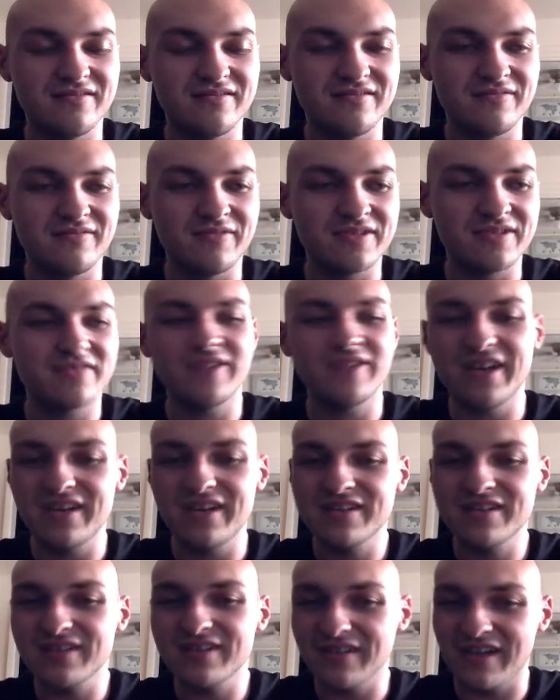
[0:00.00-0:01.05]
was
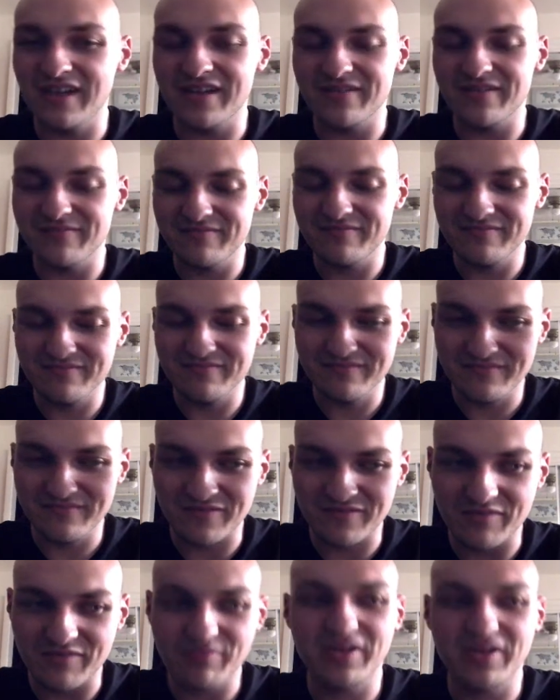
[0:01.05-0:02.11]
created to like
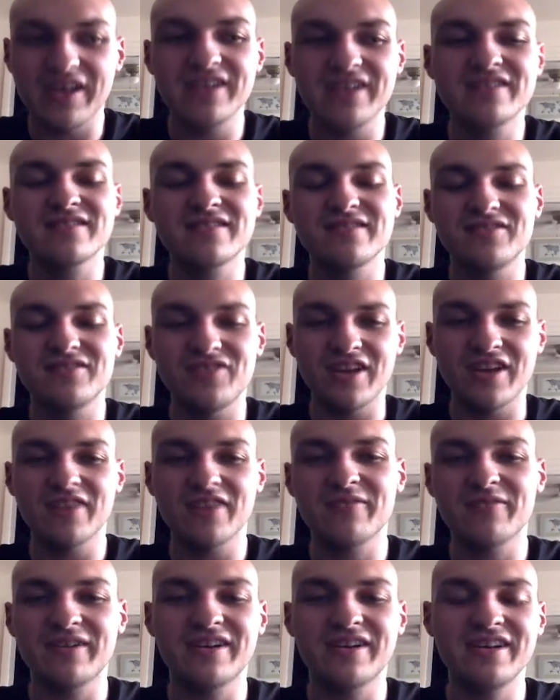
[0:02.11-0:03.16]
replace
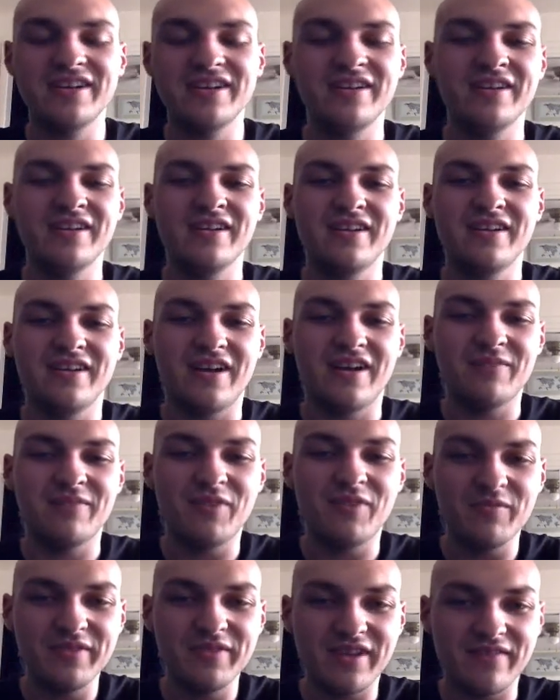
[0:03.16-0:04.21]
jQuery, I'm
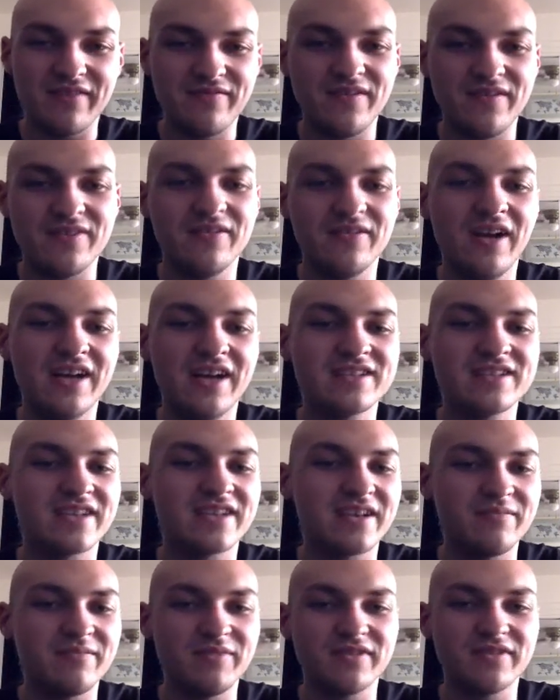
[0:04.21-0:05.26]
hoping that Vue has like
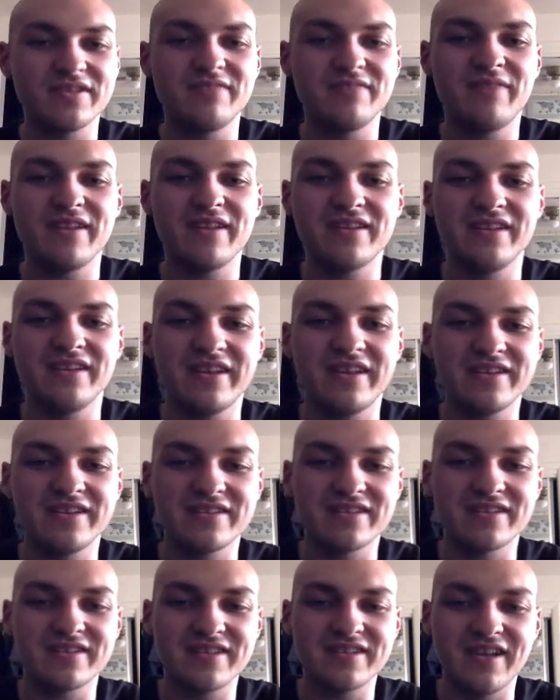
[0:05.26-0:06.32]
a built-in method that does
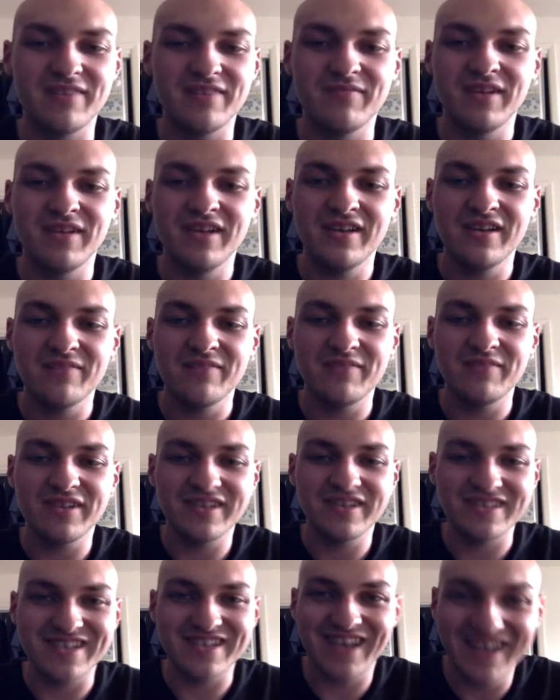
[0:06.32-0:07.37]
the same.
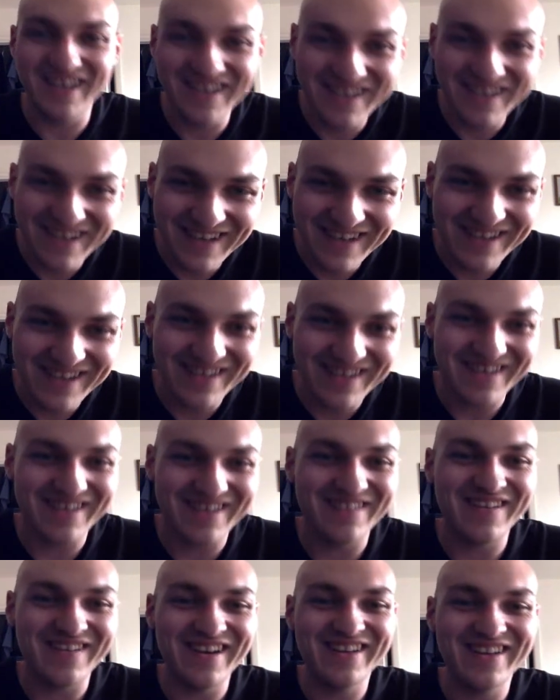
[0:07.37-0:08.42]
Because
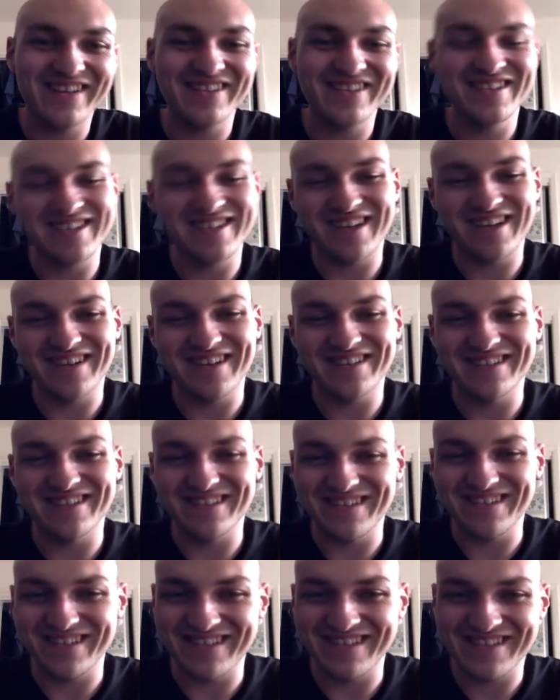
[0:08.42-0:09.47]
writing all this out,
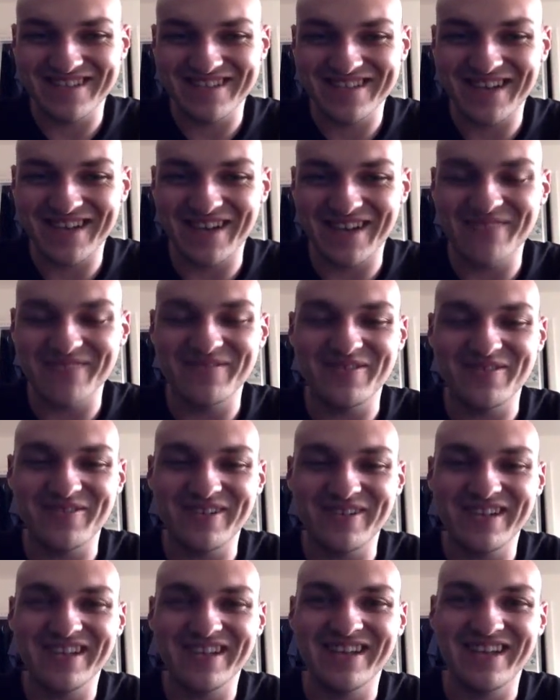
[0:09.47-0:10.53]
it's kind of
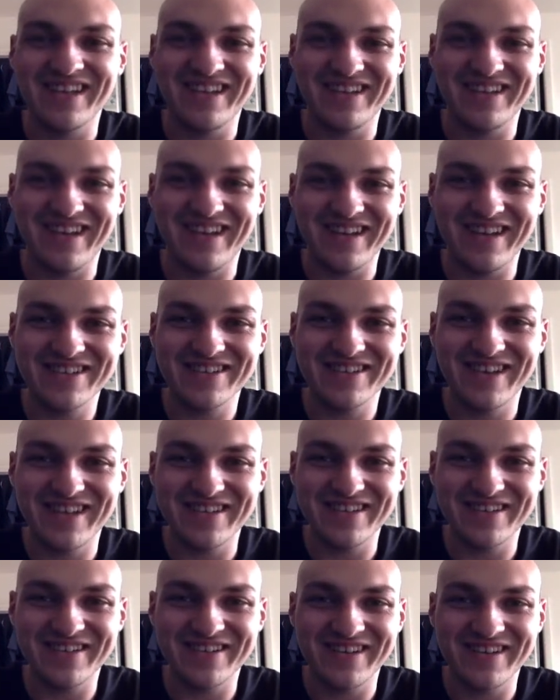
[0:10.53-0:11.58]
annoying, and I actually had
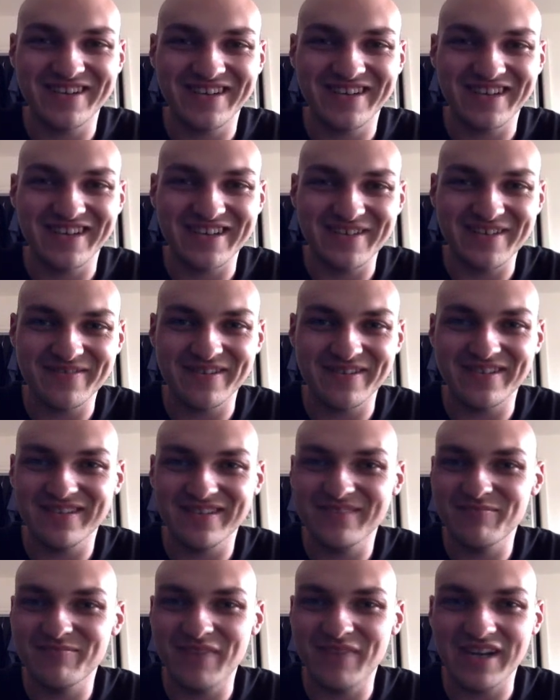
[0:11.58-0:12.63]
to create like a different
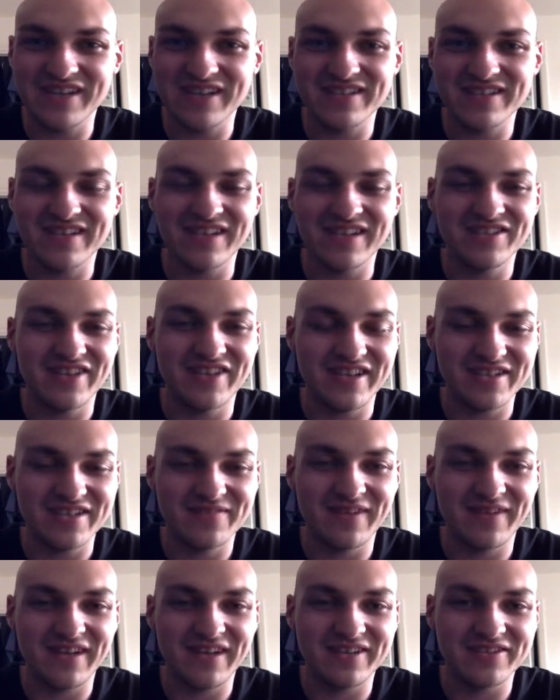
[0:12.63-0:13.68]
practice.js
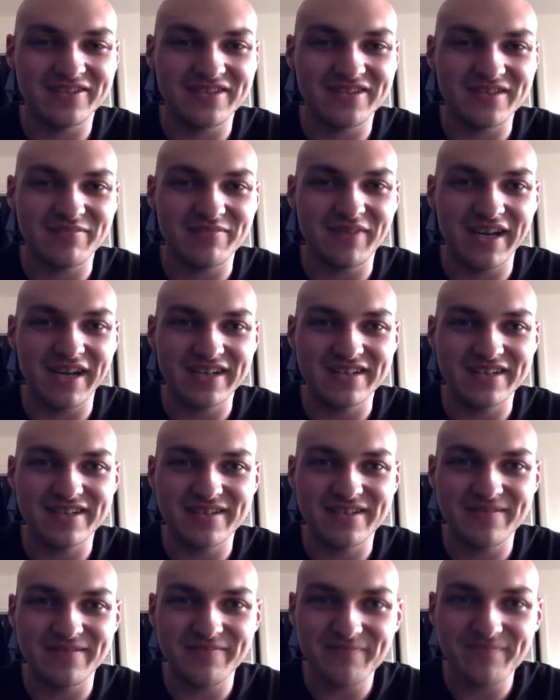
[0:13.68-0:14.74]
file just to practice
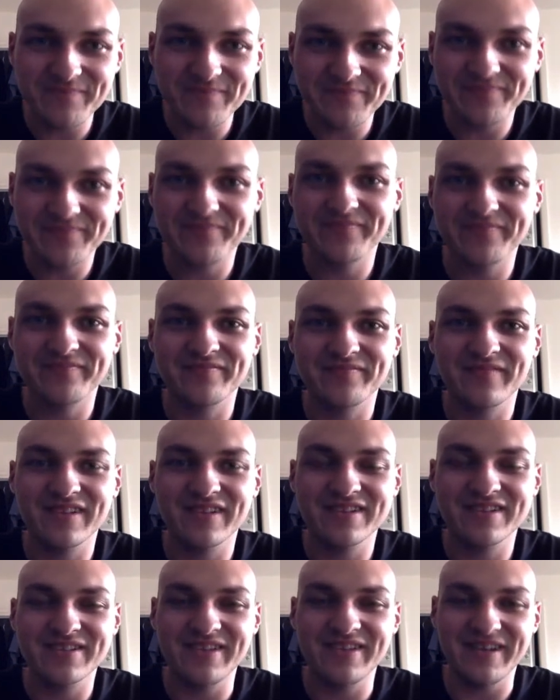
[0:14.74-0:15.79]
it.
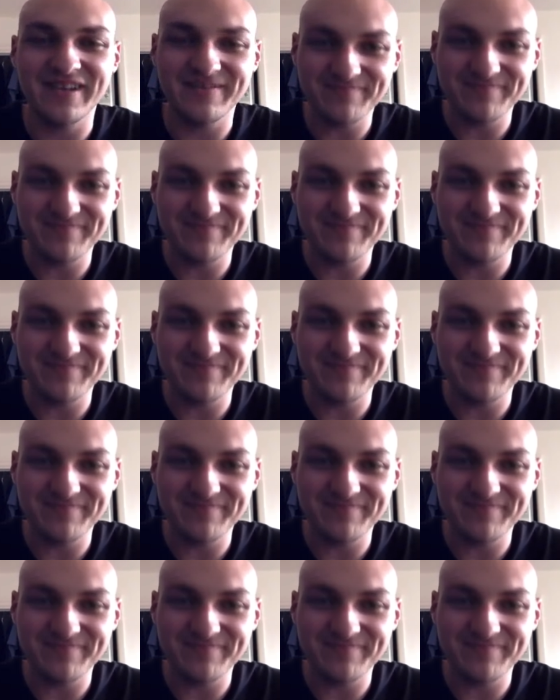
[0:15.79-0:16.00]
So yeah.